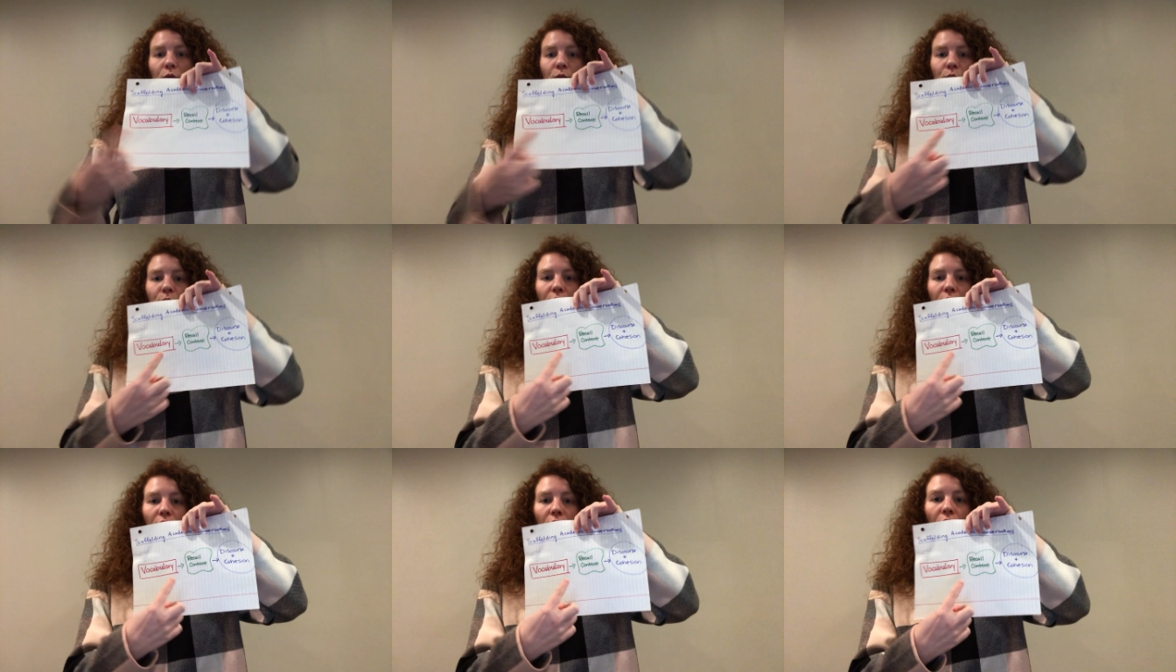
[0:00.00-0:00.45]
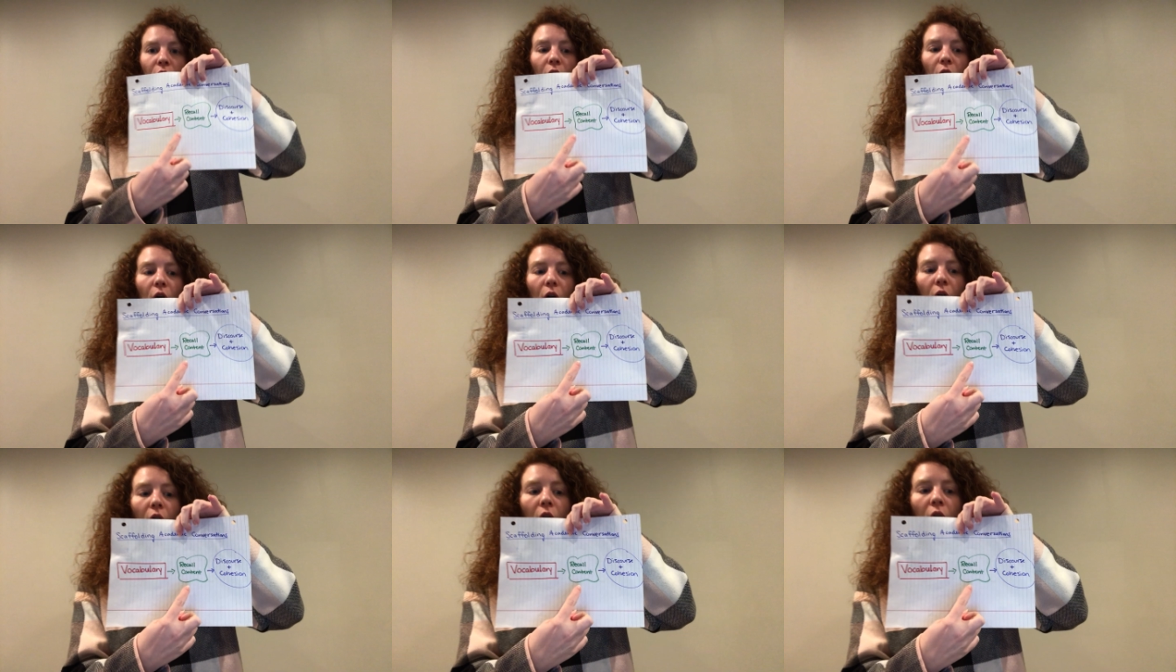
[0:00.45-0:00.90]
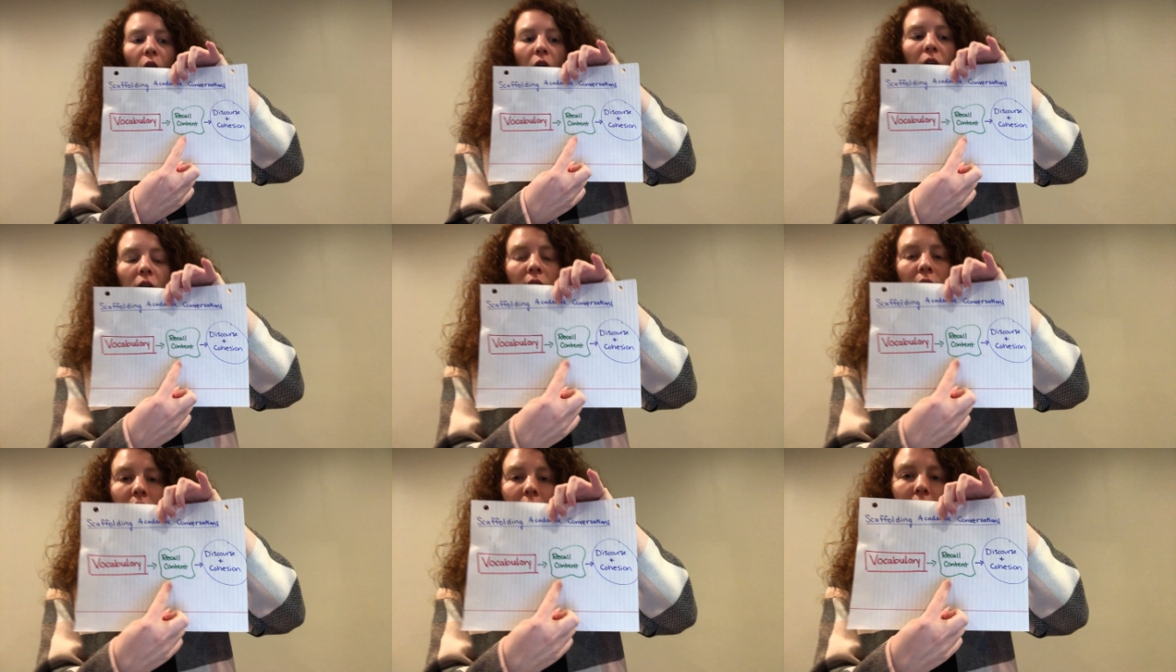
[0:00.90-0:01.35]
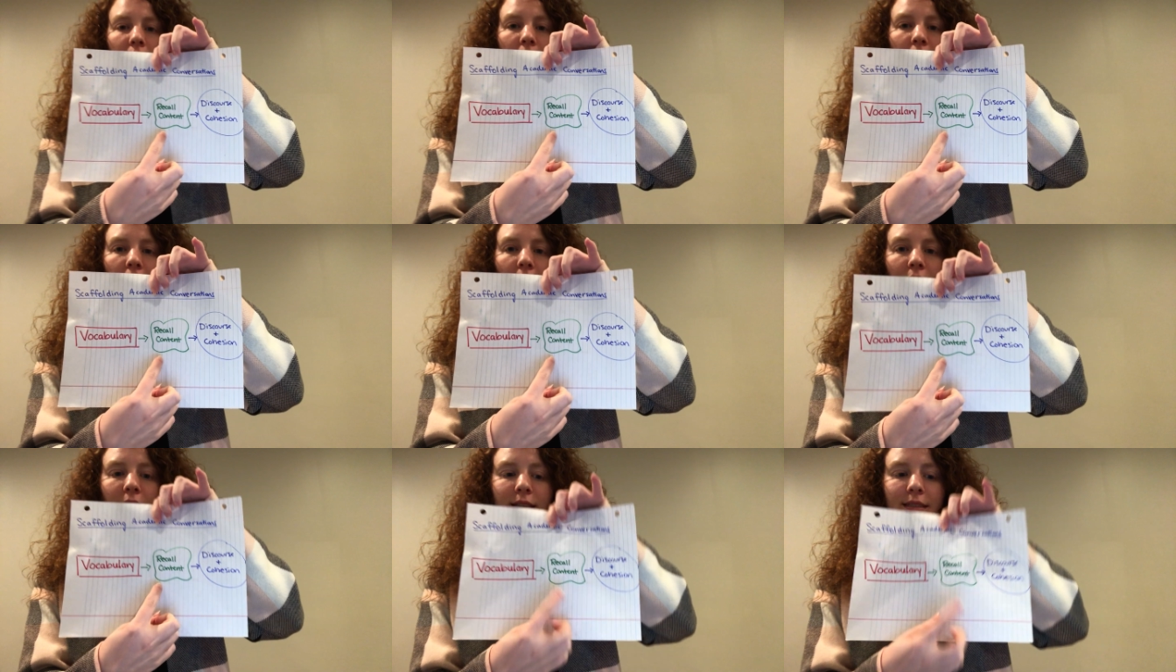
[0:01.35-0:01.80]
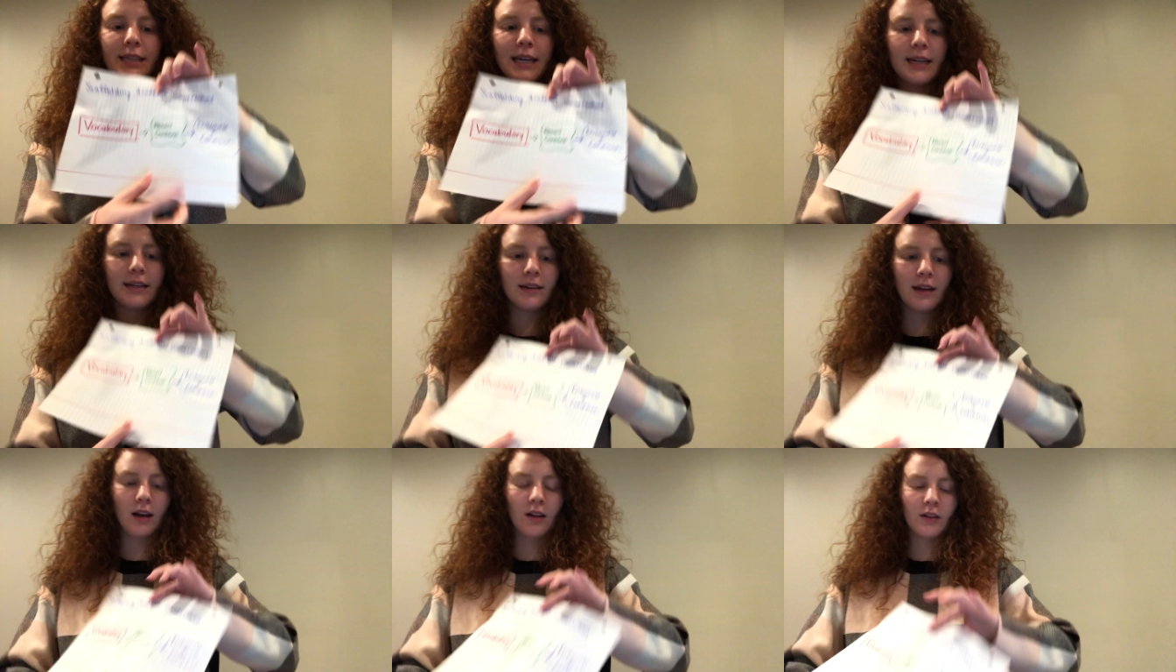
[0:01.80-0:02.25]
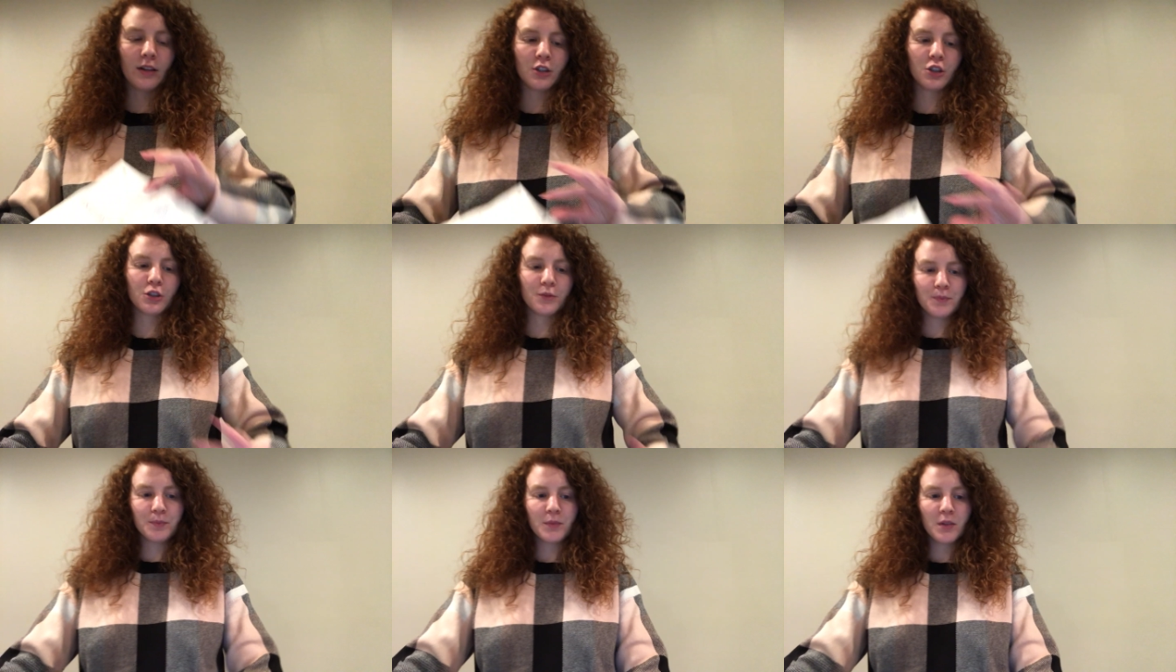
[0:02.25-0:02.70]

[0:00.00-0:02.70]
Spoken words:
recall content knowledge.